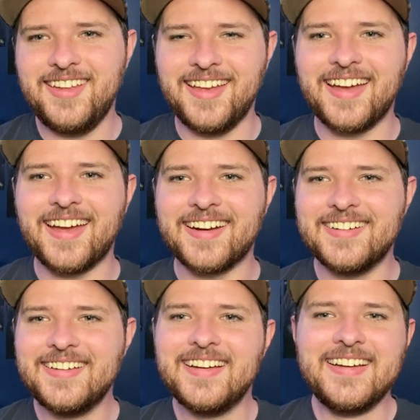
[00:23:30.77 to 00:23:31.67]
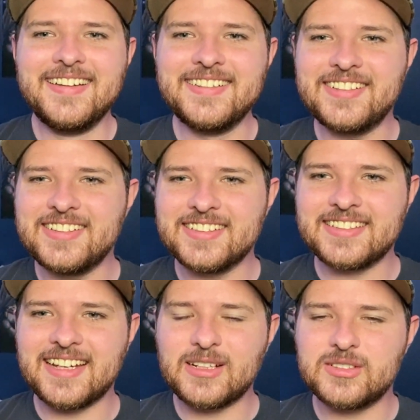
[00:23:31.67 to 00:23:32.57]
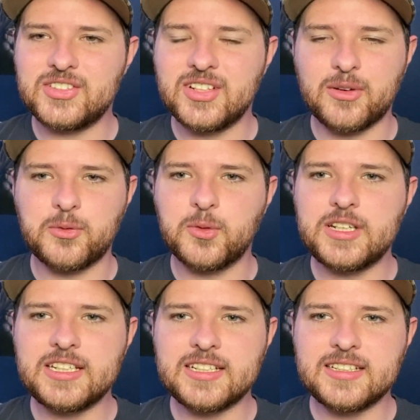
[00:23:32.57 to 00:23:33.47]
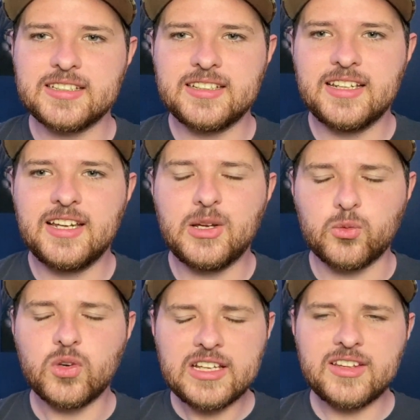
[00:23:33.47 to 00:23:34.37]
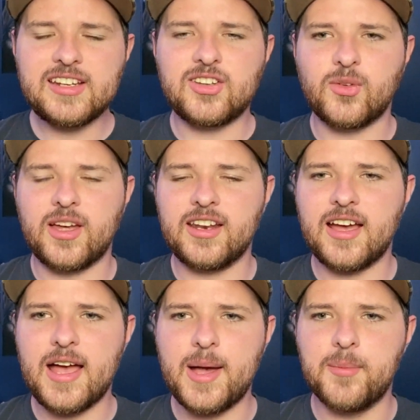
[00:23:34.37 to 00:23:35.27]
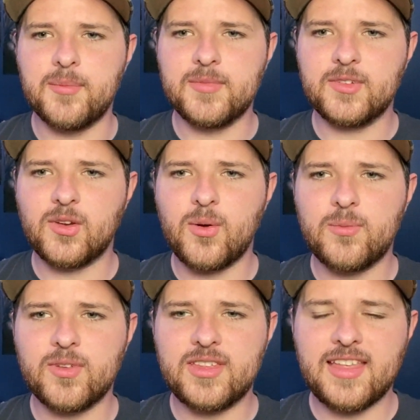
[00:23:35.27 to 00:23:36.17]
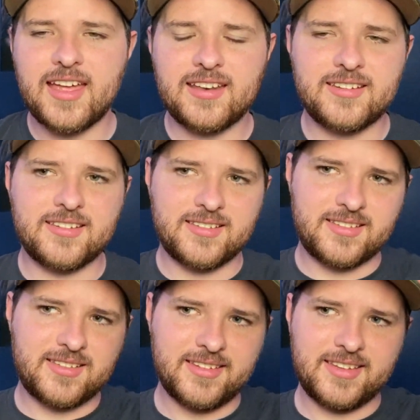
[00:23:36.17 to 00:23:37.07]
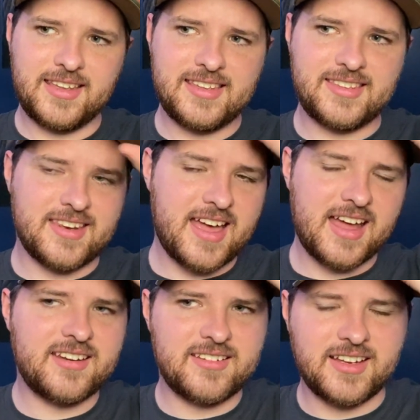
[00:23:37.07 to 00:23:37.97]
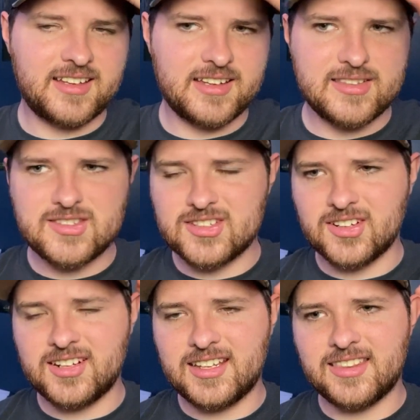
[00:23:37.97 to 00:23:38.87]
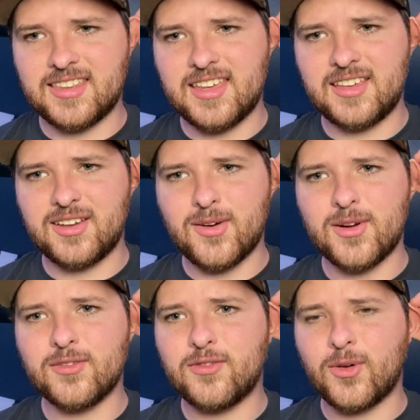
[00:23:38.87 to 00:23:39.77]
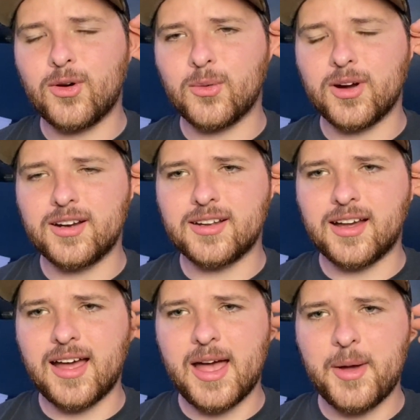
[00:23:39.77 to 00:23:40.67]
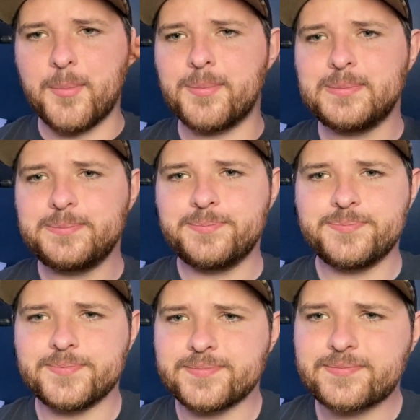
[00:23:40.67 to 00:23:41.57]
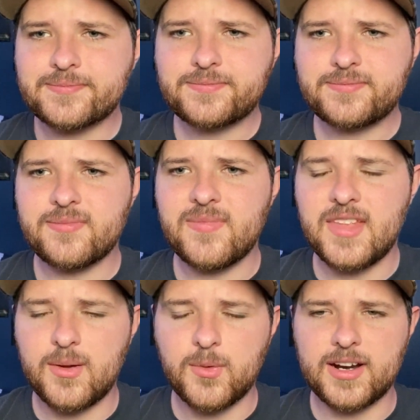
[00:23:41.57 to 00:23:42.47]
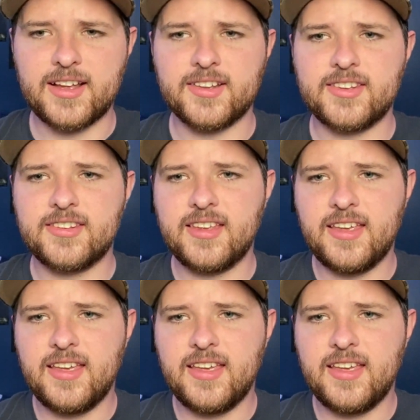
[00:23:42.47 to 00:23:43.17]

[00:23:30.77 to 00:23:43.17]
And she just got she got real real into it. Um so hopefully that is not a concerning thing going forward. Um what else?